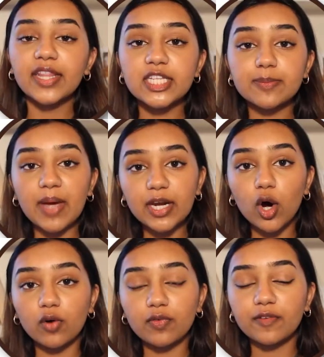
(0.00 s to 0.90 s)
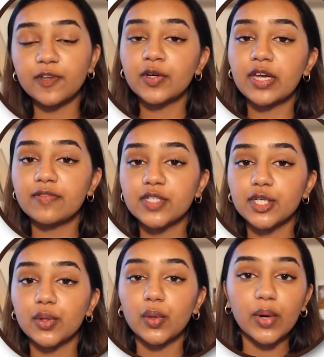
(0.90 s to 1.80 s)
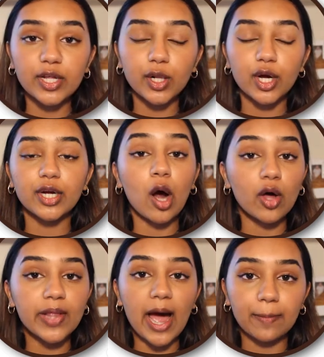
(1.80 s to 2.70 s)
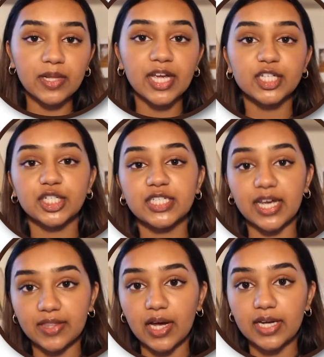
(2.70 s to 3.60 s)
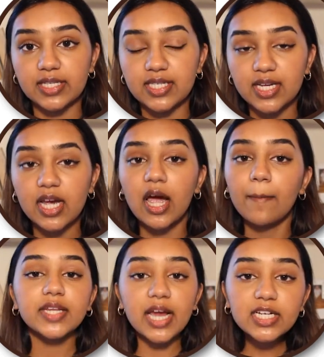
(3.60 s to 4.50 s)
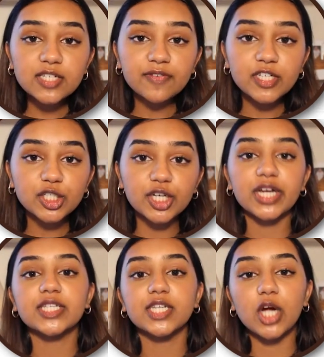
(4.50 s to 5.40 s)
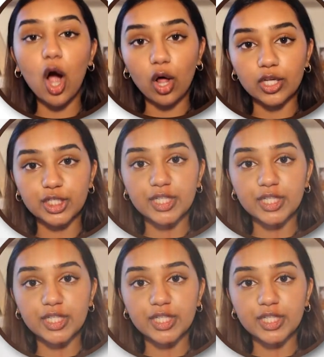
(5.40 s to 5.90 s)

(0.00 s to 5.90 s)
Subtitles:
And this main overview gives you a quick look on all the application deadlines. The next feature is the college